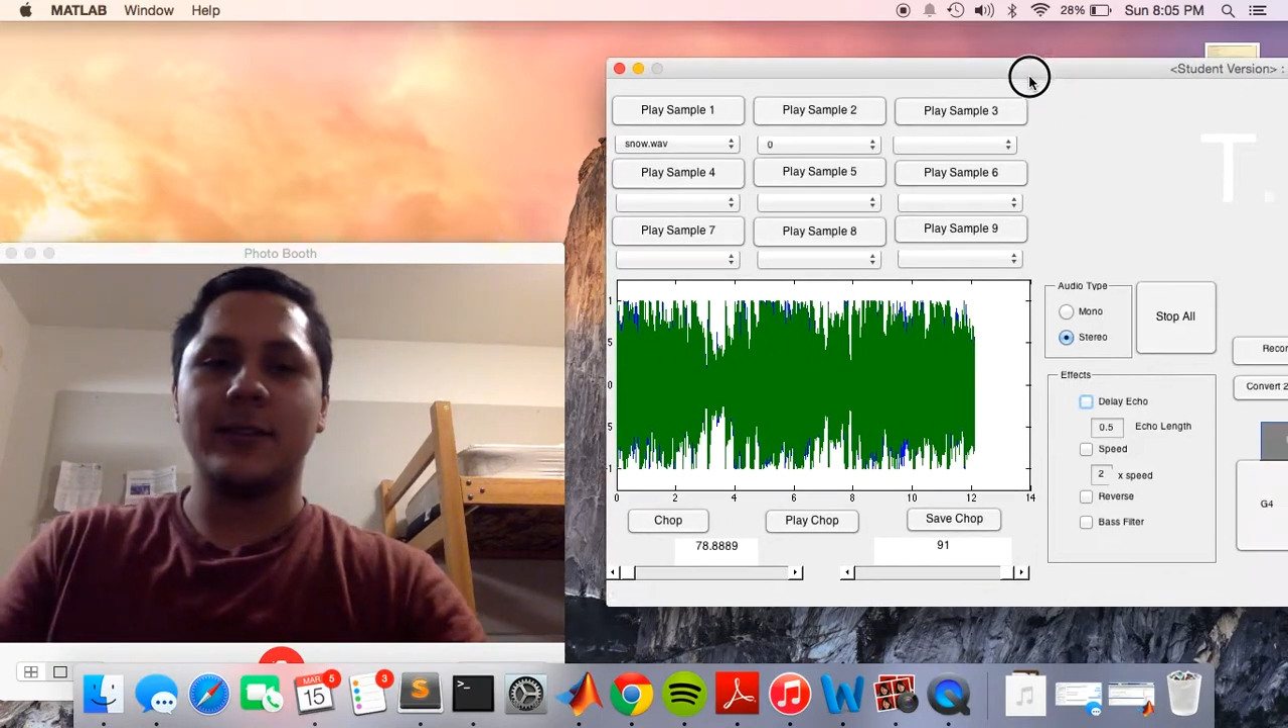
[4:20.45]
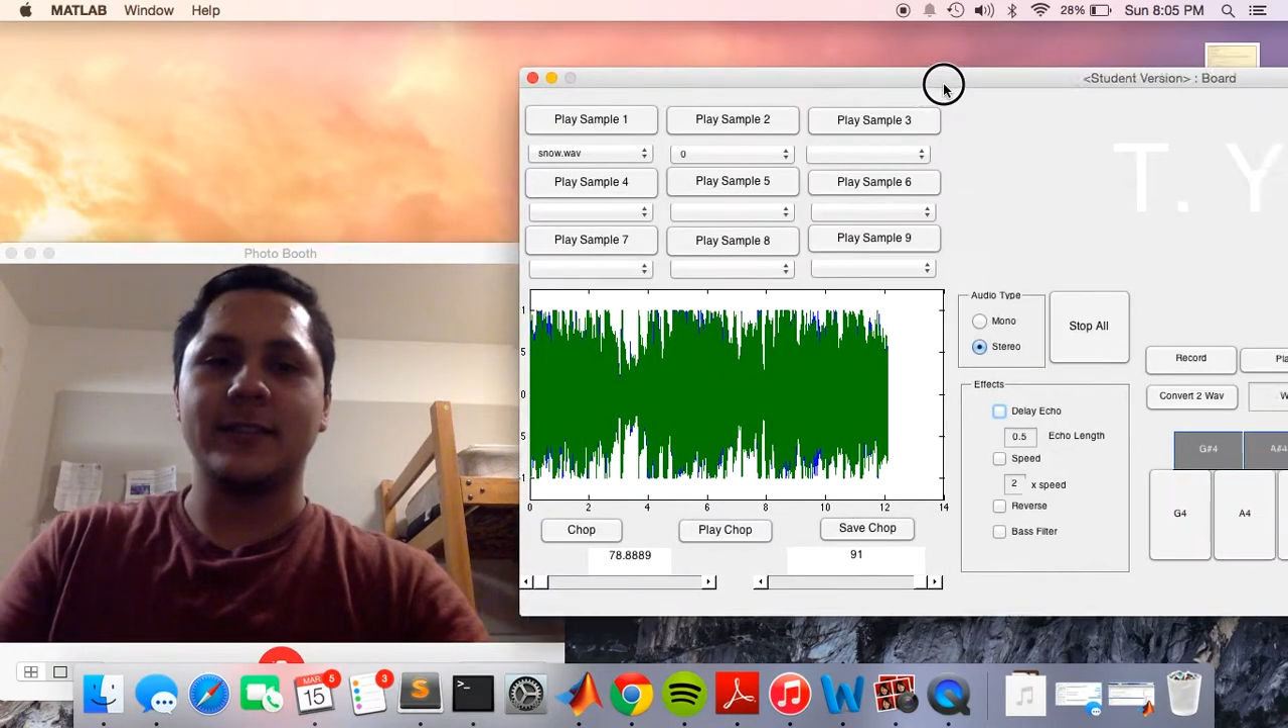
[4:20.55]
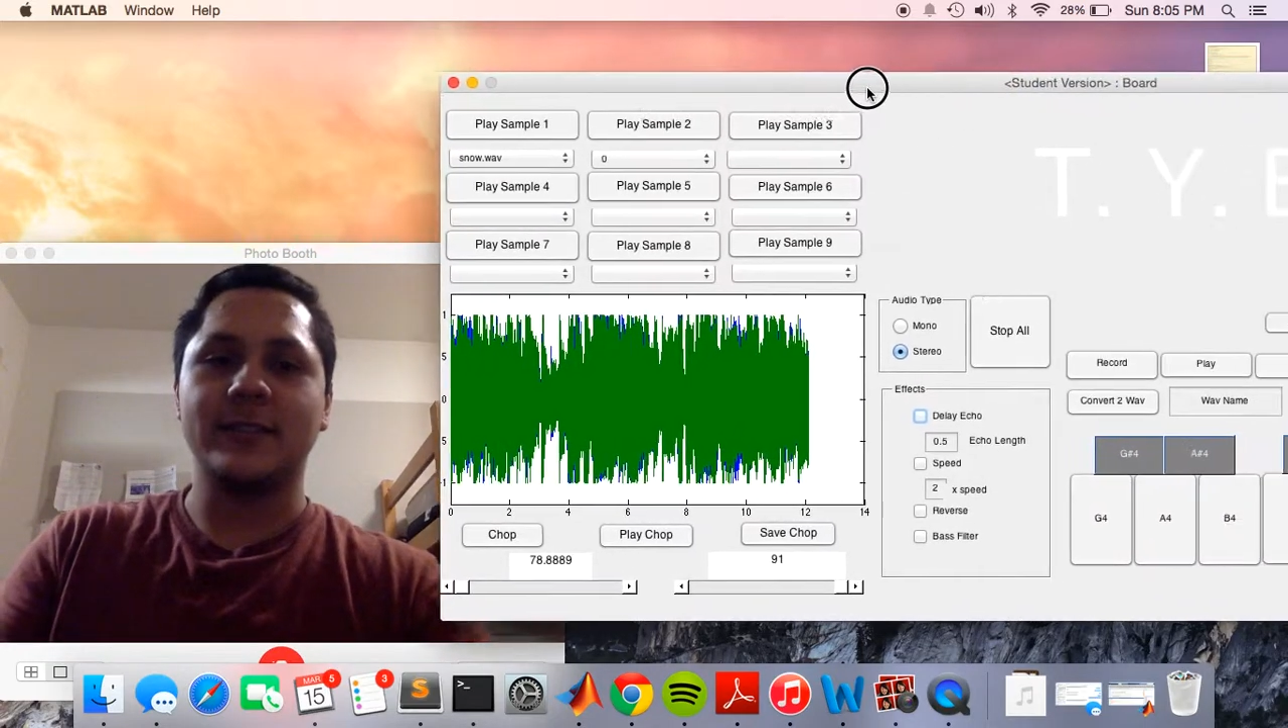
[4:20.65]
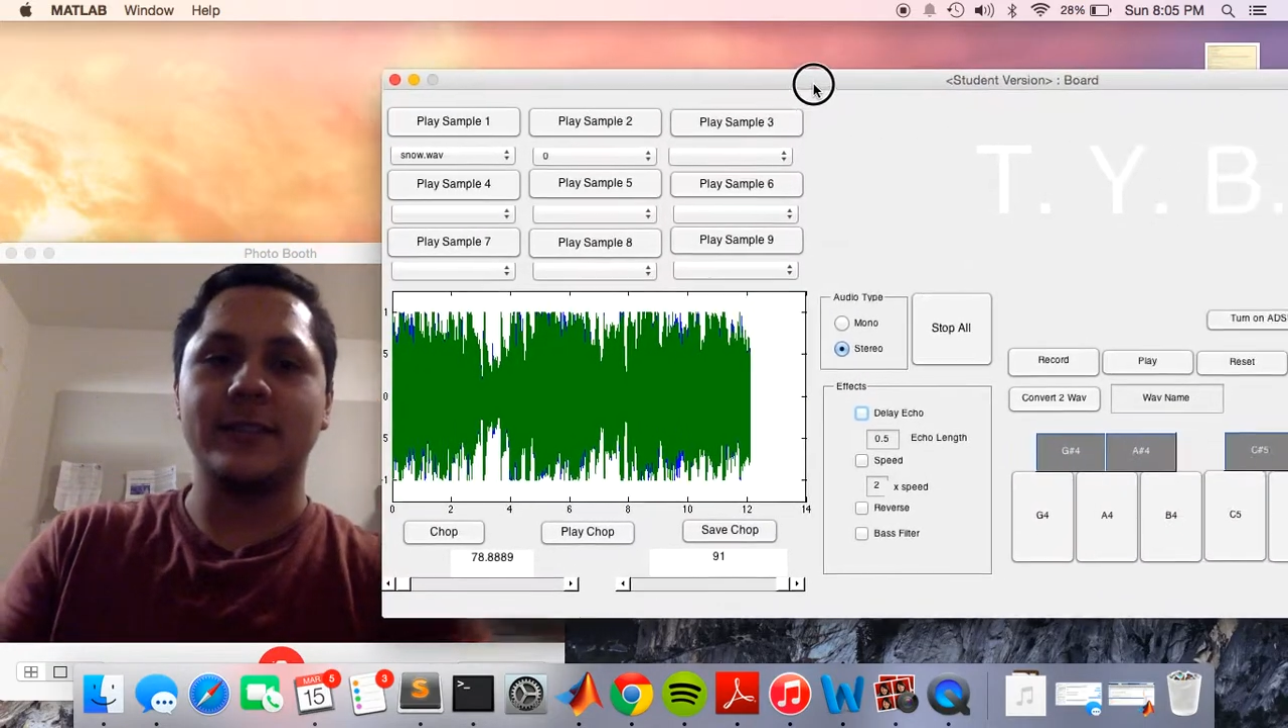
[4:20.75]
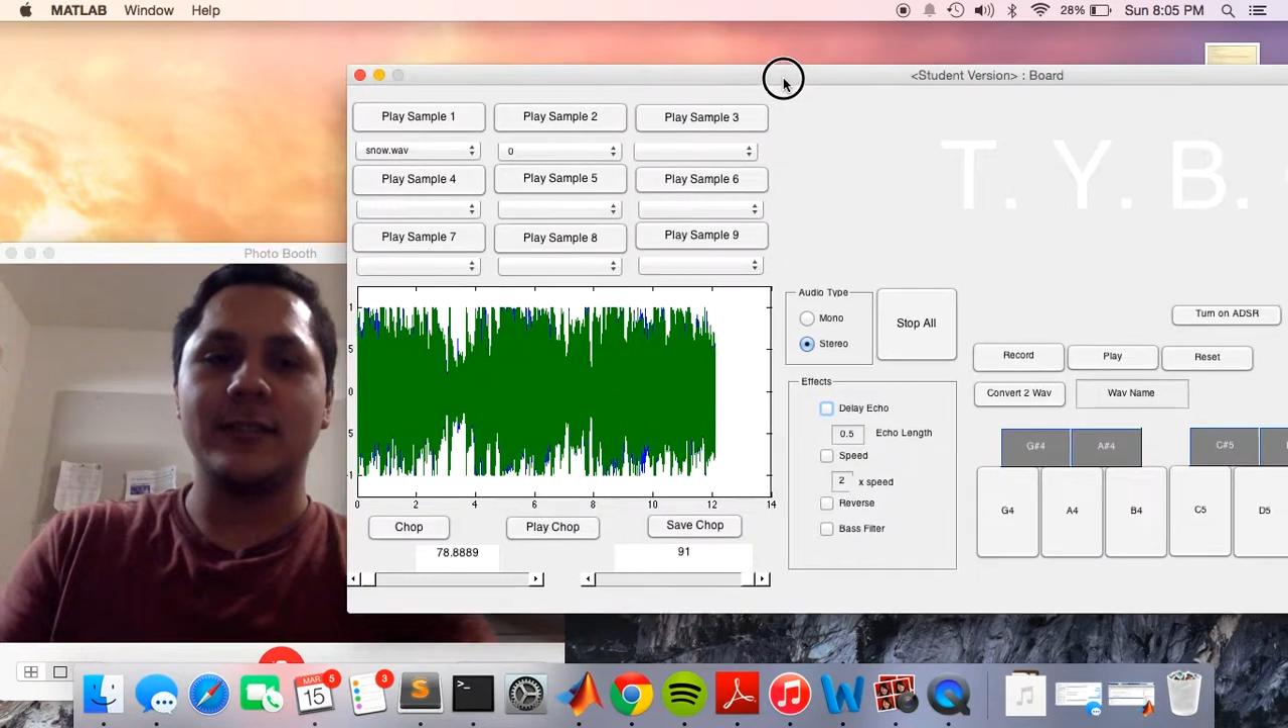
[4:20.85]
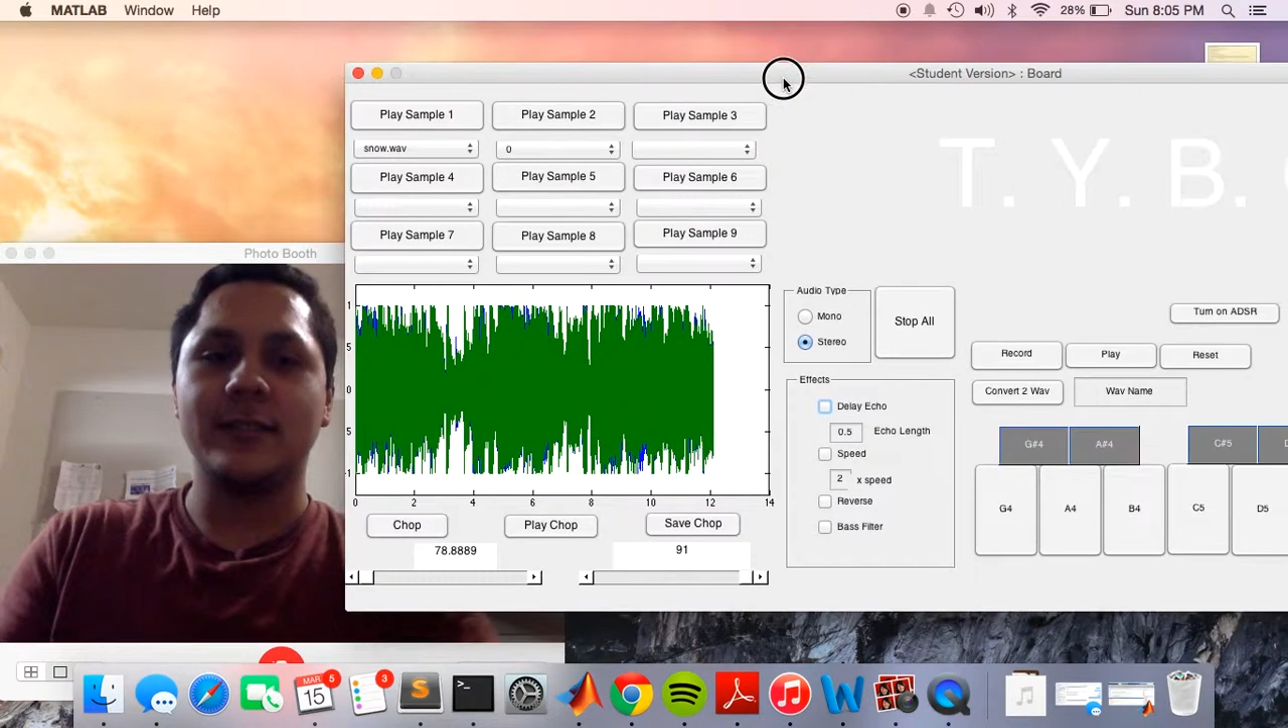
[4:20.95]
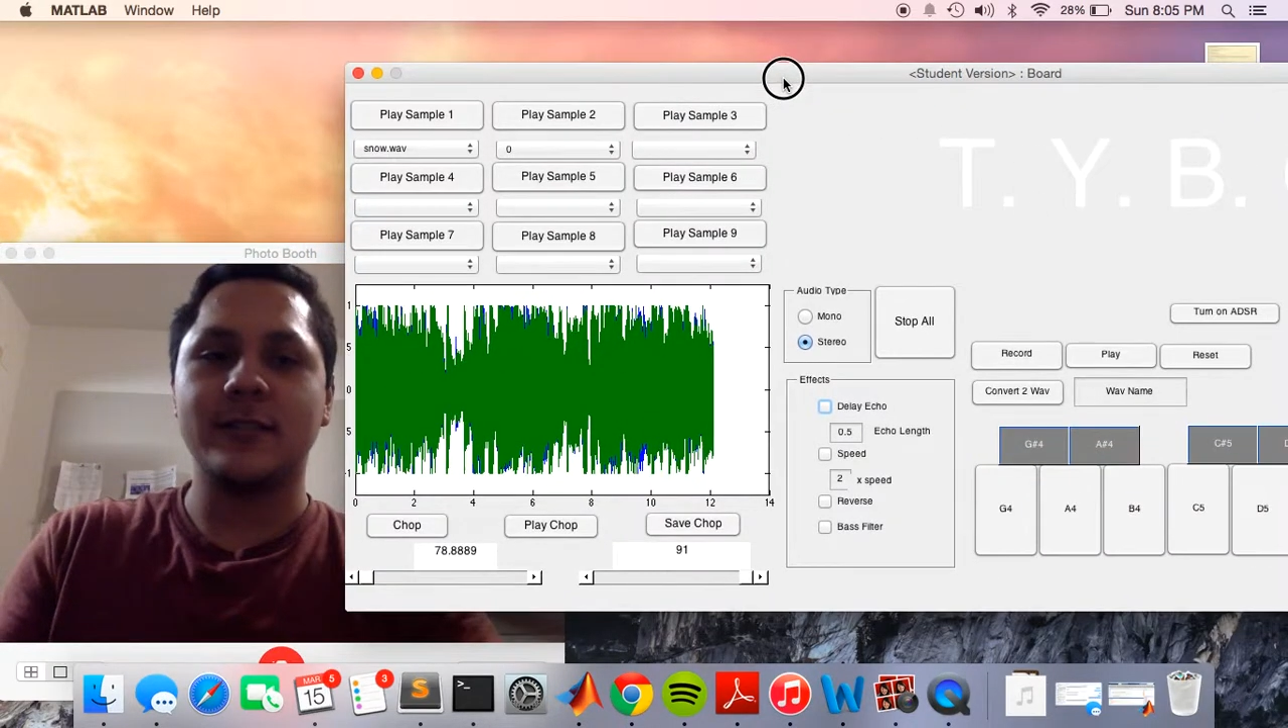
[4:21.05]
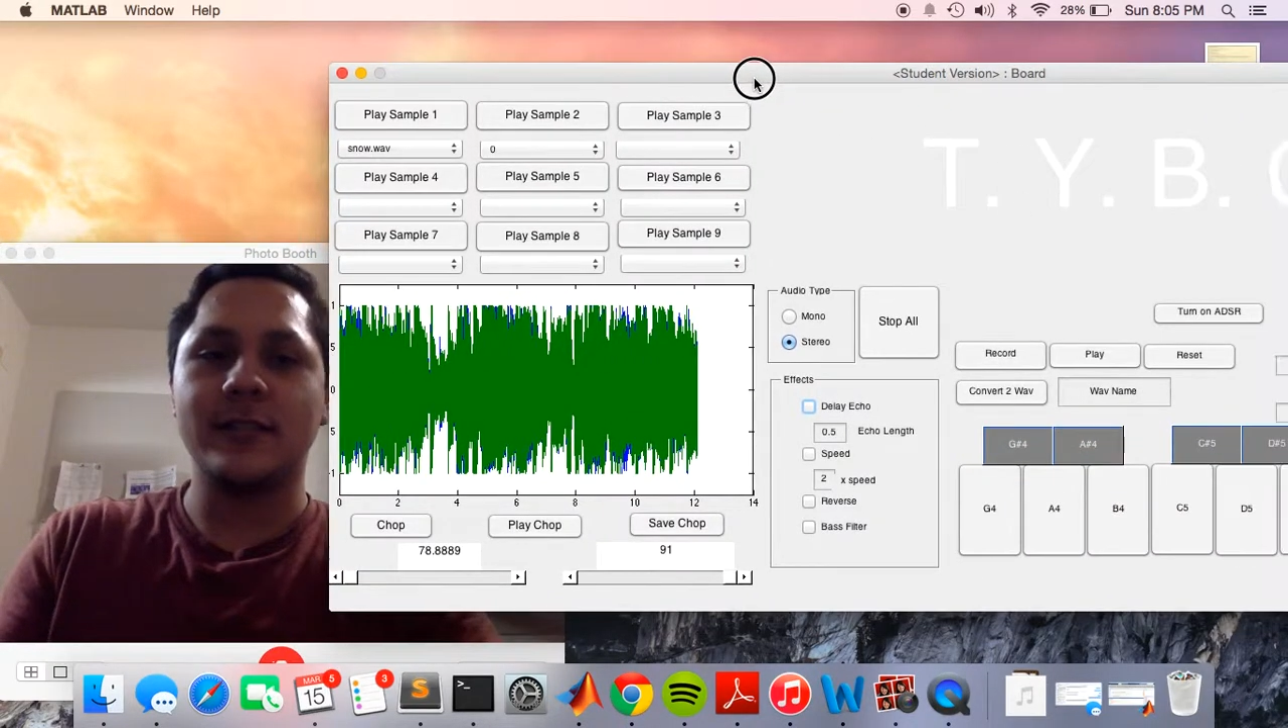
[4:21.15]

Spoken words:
the other side of